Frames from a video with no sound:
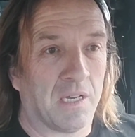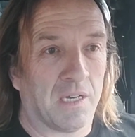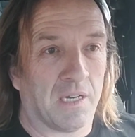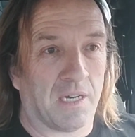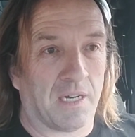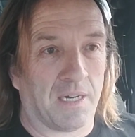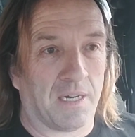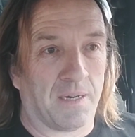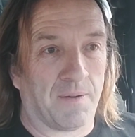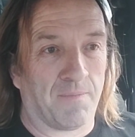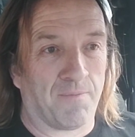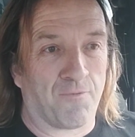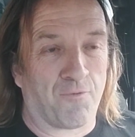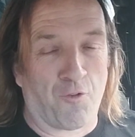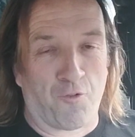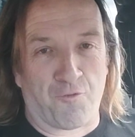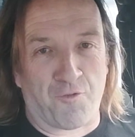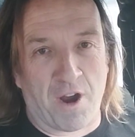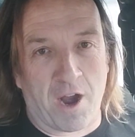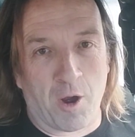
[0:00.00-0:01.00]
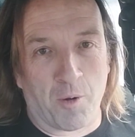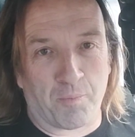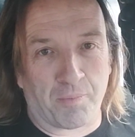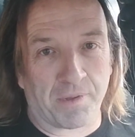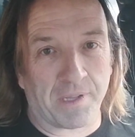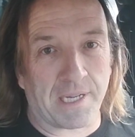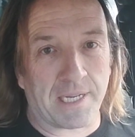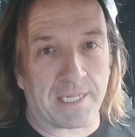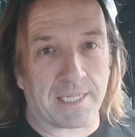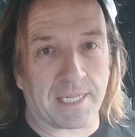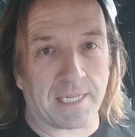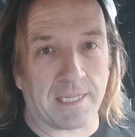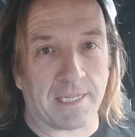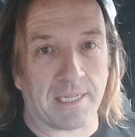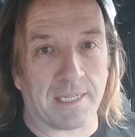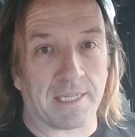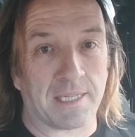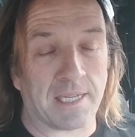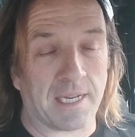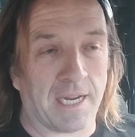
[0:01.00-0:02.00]
for
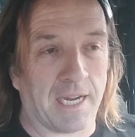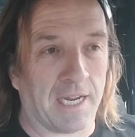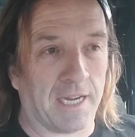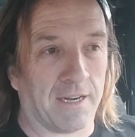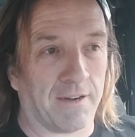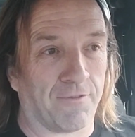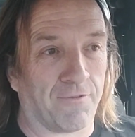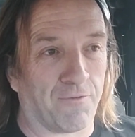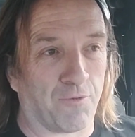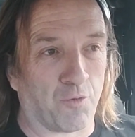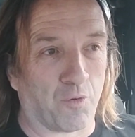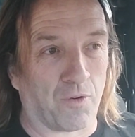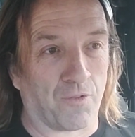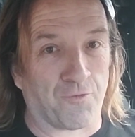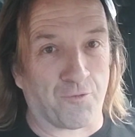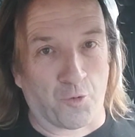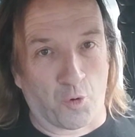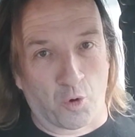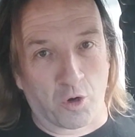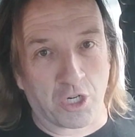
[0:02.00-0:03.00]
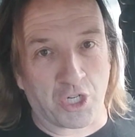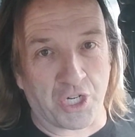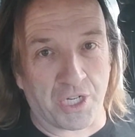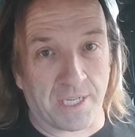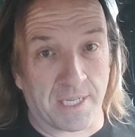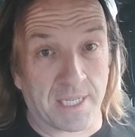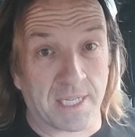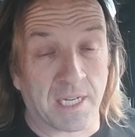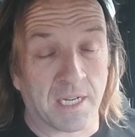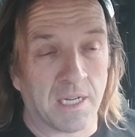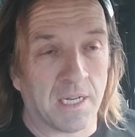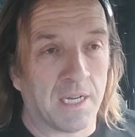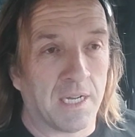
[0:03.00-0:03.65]
fireplaces and for forges.